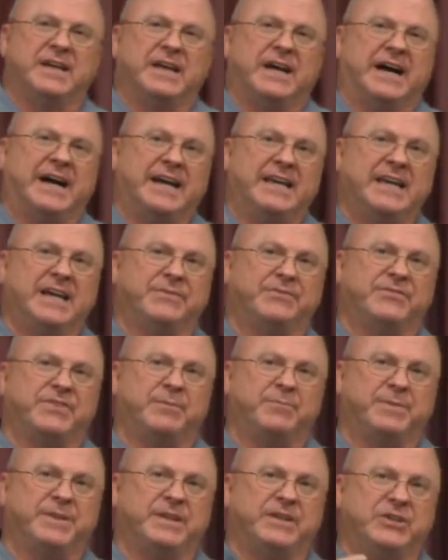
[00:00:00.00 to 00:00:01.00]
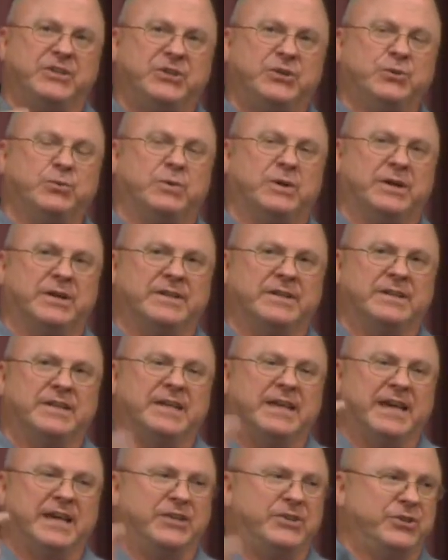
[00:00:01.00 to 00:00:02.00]
I have something you want,
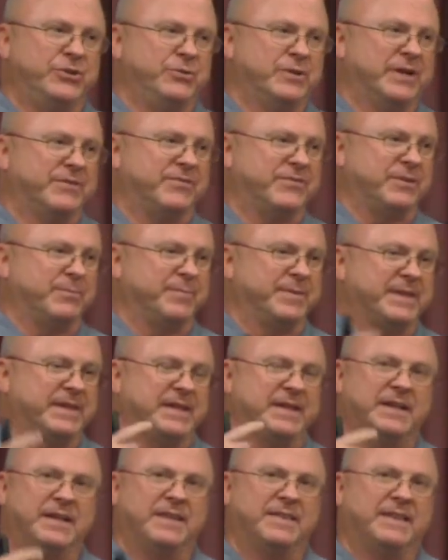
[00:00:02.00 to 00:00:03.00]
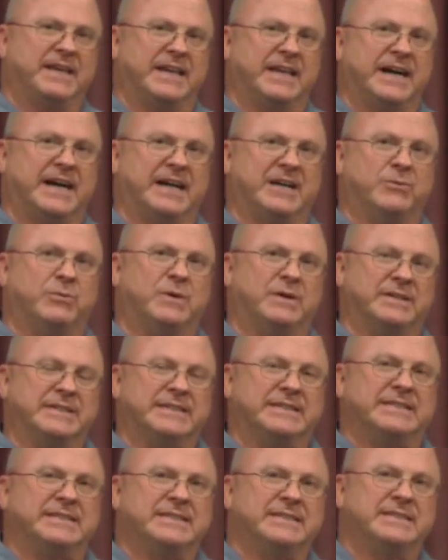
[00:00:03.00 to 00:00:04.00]
and you have something that I
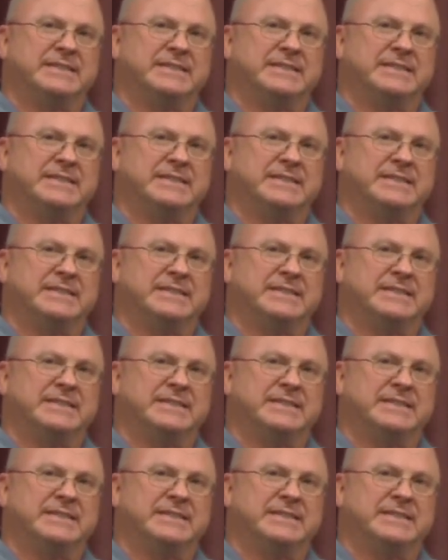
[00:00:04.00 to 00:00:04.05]
want.